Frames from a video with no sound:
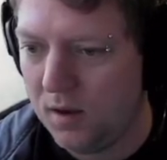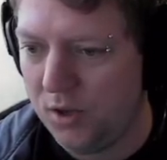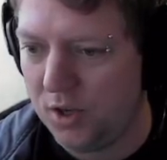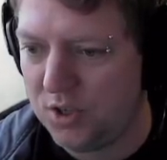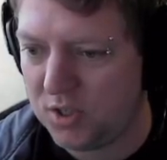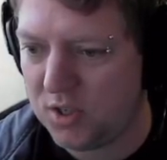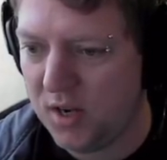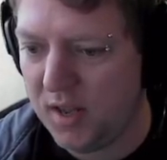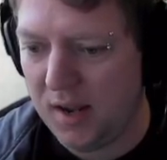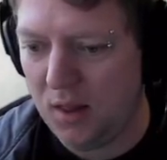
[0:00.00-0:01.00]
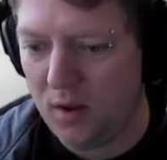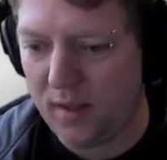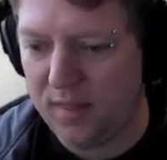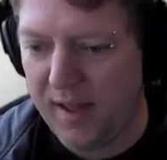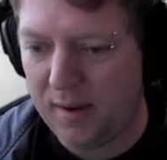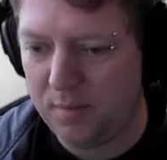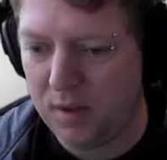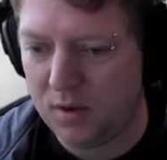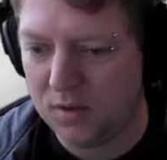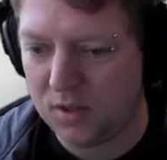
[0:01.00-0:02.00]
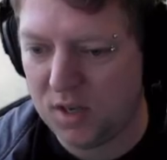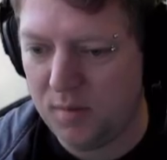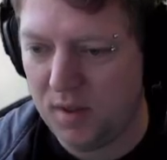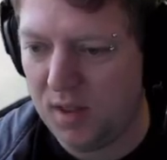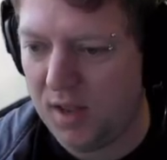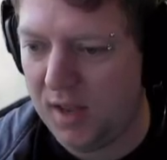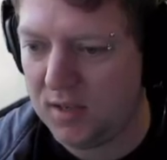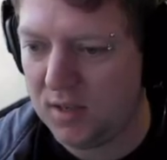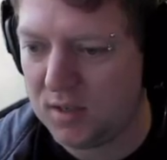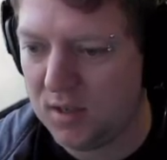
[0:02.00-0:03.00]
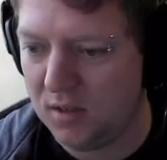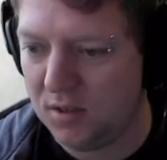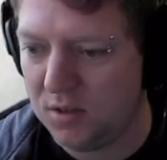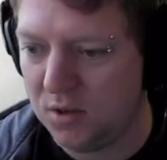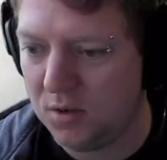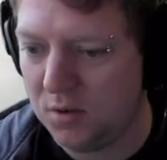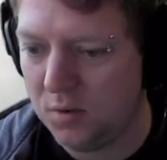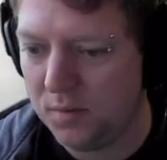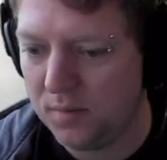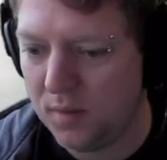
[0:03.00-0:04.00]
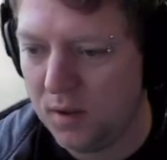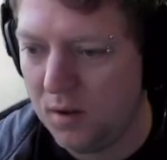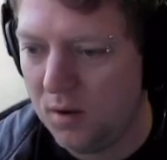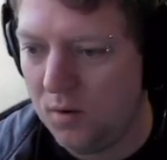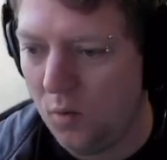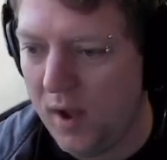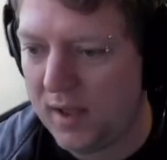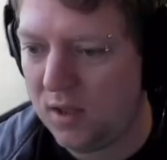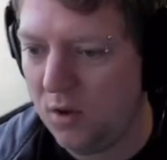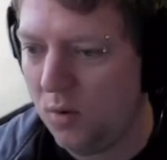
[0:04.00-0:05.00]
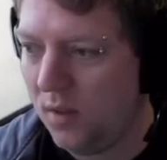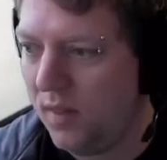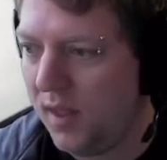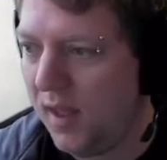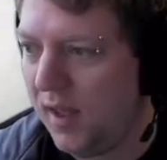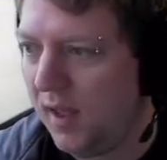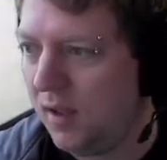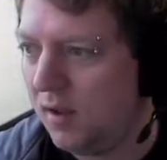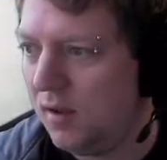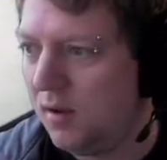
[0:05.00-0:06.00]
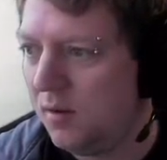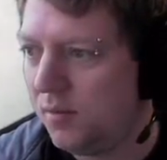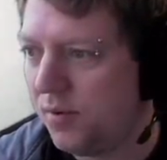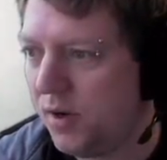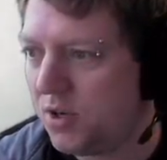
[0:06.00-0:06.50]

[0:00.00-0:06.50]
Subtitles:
You're just going to go like that because it's going to be the easiest thing to do. Whack you on there. Pretty